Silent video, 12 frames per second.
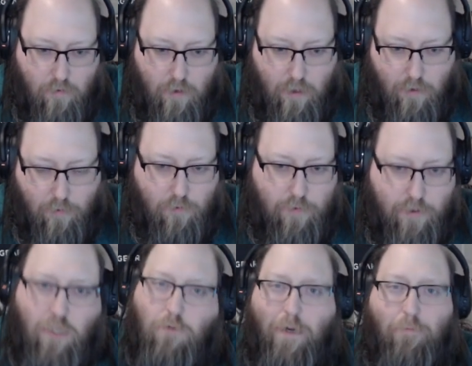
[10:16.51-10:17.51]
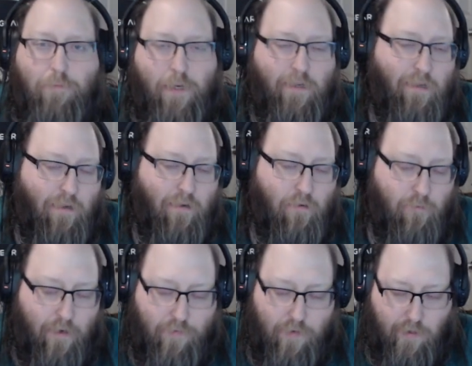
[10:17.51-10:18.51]
work with sprite-based
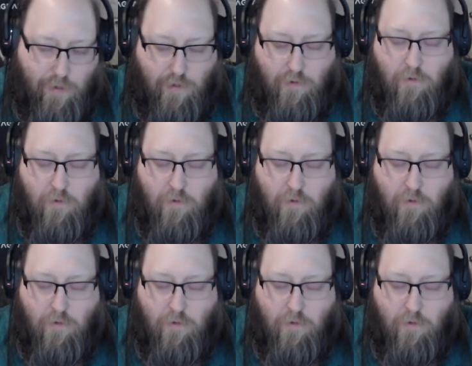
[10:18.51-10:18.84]
graphics.